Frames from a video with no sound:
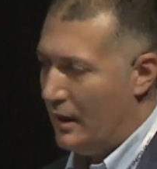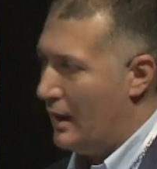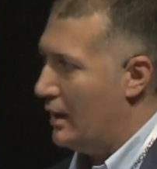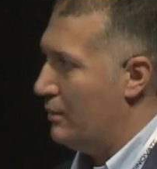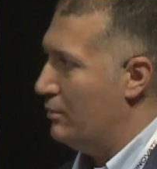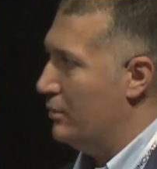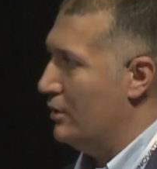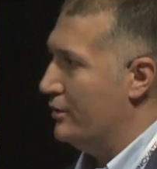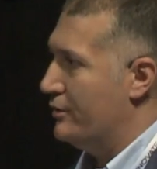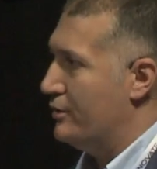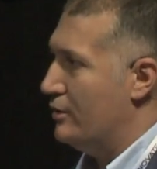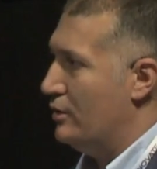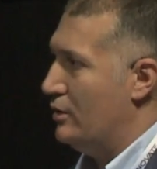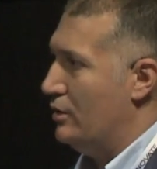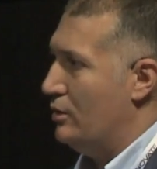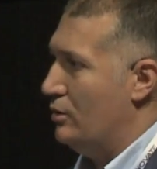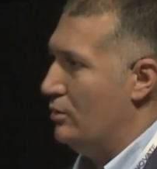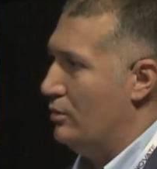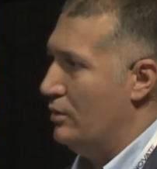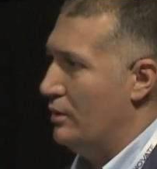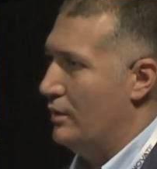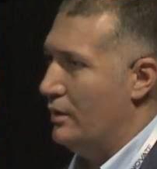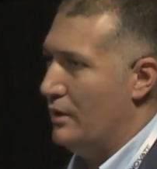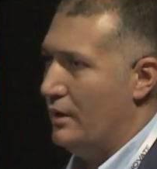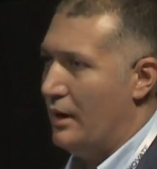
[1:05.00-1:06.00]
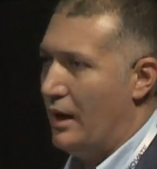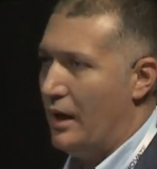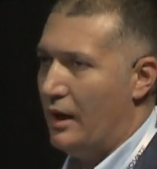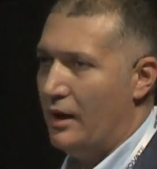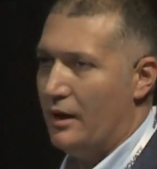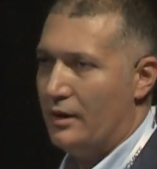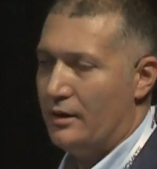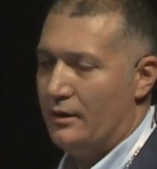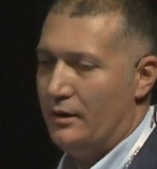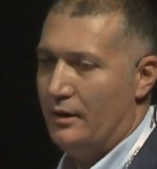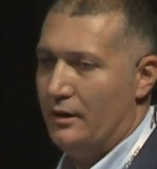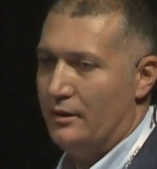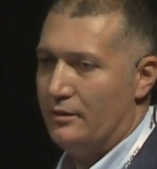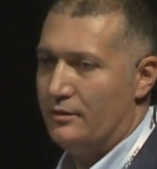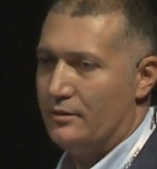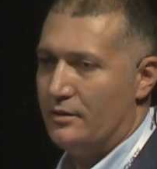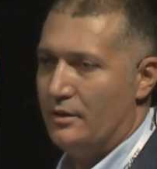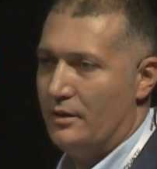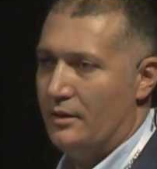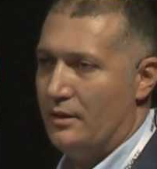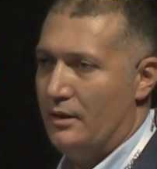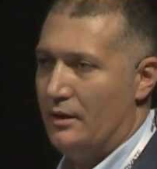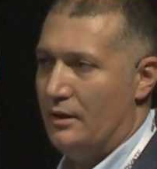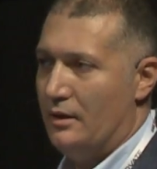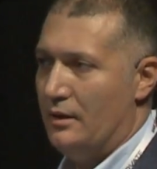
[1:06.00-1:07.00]
able to harness
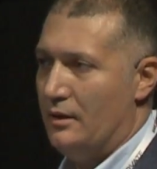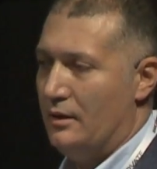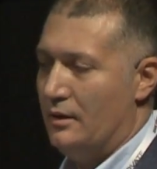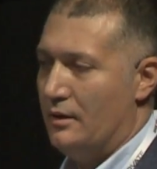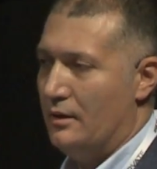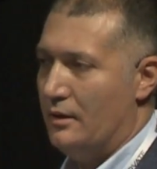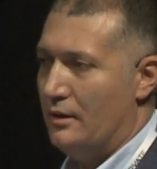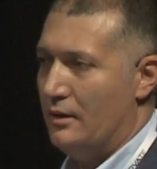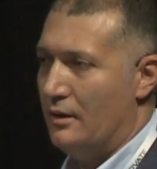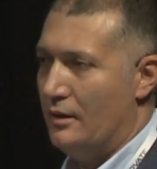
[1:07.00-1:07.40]
the